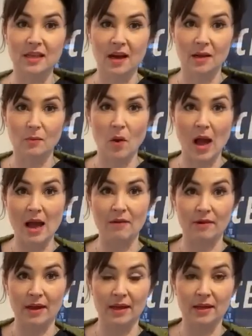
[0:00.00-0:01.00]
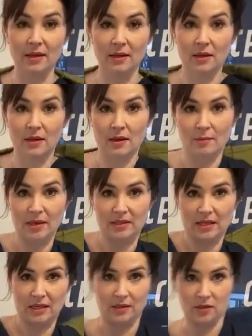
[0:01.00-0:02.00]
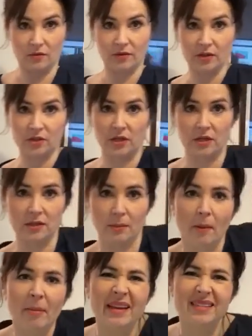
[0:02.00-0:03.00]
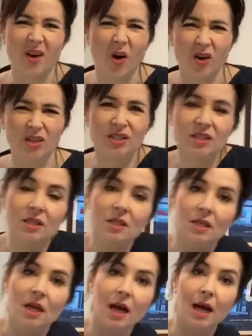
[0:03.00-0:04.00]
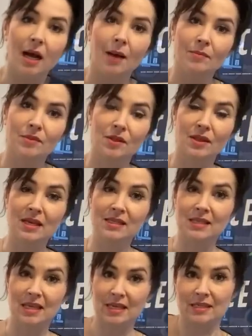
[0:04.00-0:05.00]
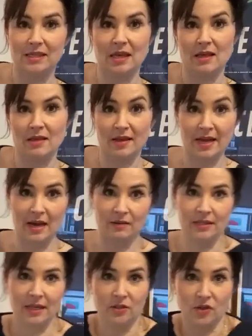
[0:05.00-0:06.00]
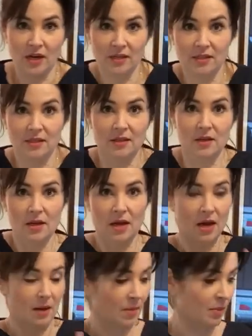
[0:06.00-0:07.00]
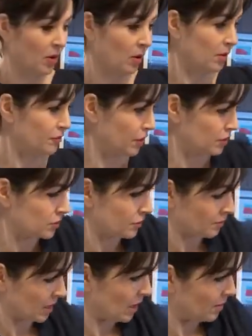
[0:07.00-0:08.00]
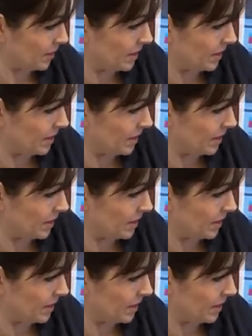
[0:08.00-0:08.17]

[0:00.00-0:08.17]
that I'm wearing, I might take this off actually because I'm a bit hot. Um, so this is the cowl neck dress. Um, I put a photo of me up